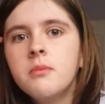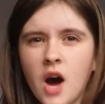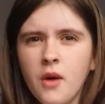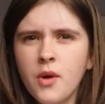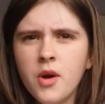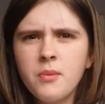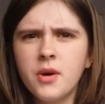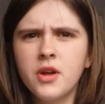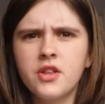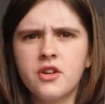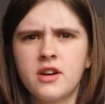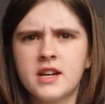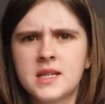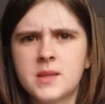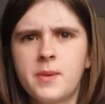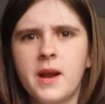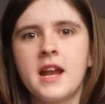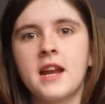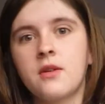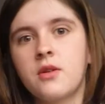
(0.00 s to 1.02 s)
I won't bother
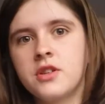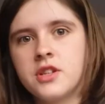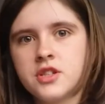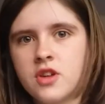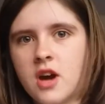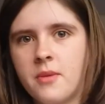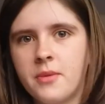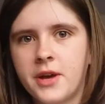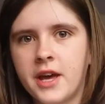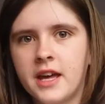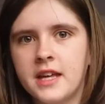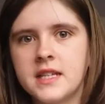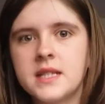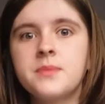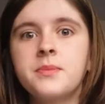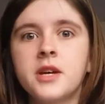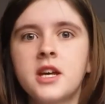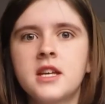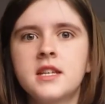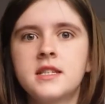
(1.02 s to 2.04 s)
explaining what the scrapbook
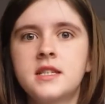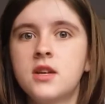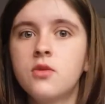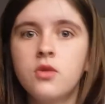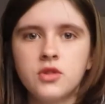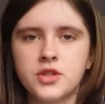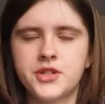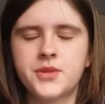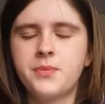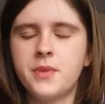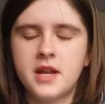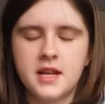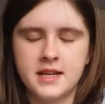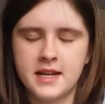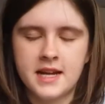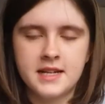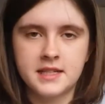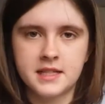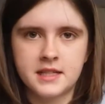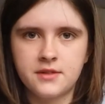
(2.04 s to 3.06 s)
is because you all submitted
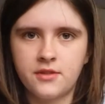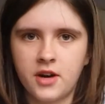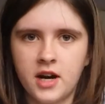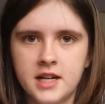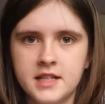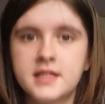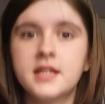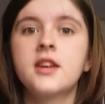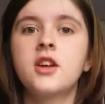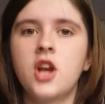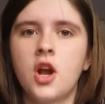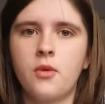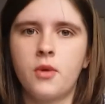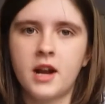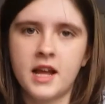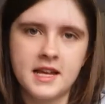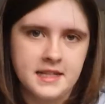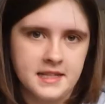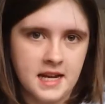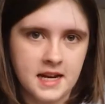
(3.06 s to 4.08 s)
letters for it, so you know
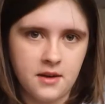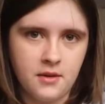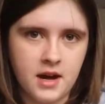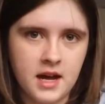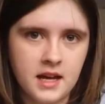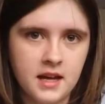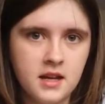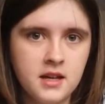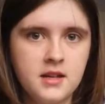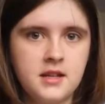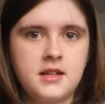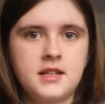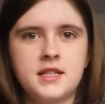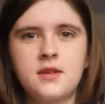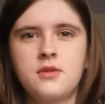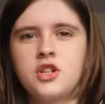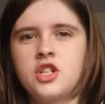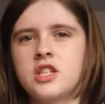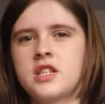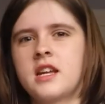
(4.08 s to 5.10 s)
what it is anyway.
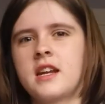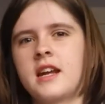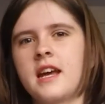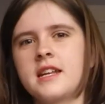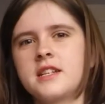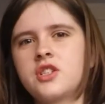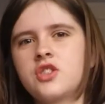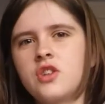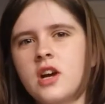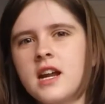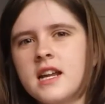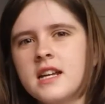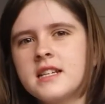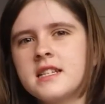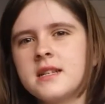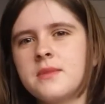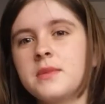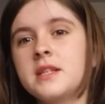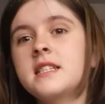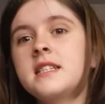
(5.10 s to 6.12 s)
So we're just going to get straight into
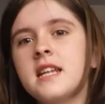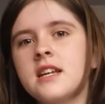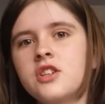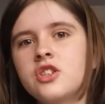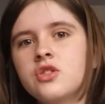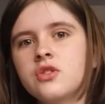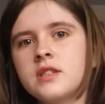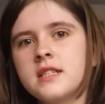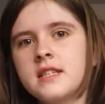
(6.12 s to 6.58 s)
some essential